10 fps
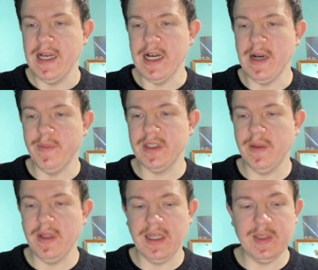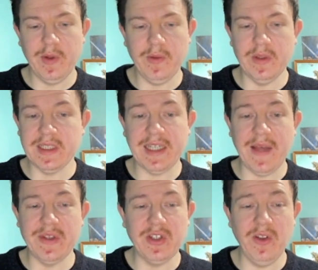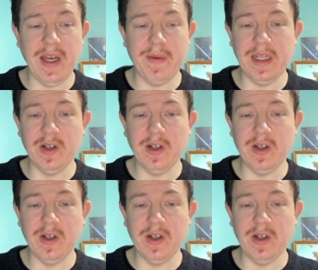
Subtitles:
But some of the least popular ones, again, there's not that many